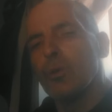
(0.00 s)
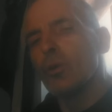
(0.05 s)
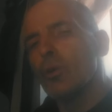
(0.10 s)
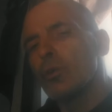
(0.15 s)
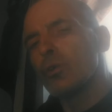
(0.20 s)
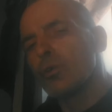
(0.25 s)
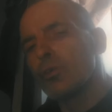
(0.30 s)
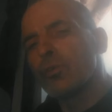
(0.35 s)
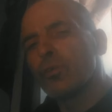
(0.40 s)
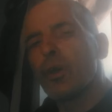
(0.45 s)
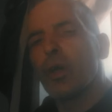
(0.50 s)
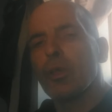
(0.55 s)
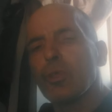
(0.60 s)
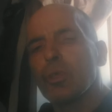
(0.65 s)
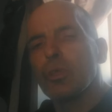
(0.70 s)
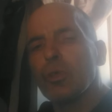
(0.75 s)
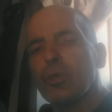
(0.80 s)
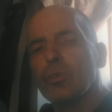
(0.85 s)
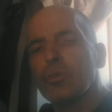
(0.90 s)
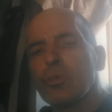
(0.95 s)
or the fact
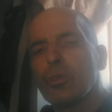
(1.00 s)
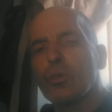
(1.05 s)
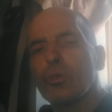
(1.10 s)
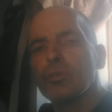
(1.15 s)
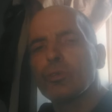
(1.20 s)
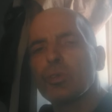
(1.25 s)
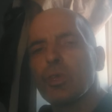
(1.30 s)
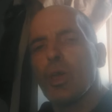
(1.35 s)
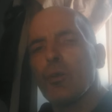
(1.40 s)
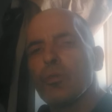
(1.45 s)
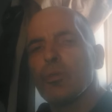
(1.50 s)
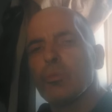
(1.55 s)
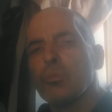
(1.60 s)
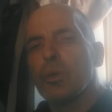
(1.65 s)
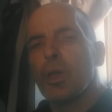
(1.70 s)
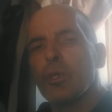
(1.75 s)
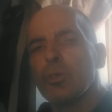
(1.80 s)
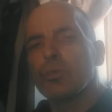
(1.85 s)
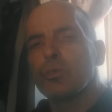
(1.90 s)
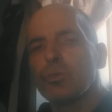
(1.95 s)
that he's got seven
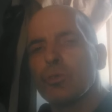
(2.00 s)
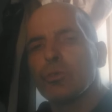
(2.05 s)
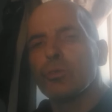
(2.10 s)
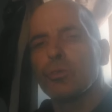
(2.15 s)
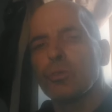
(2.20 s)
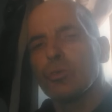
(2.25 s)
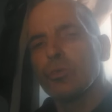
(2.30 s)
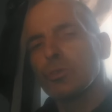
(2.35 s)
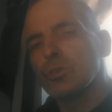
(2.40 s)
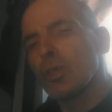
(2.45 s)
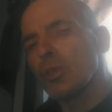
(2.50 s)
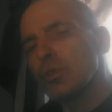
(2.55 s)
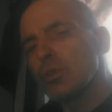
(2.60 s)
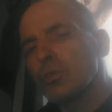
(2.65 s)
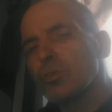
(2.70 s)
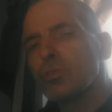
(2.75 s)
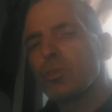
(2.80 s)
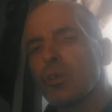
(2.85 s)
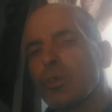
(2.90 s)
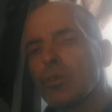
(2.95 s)
mansions instead
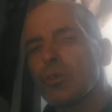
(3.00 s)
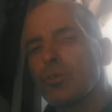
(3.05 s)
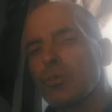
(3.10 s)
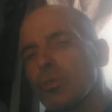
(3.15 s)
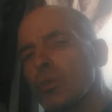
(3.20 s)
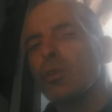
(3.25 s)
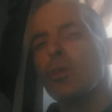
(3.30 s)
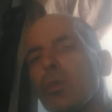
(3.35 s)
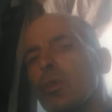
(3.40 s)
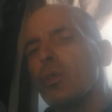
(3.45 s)
of six.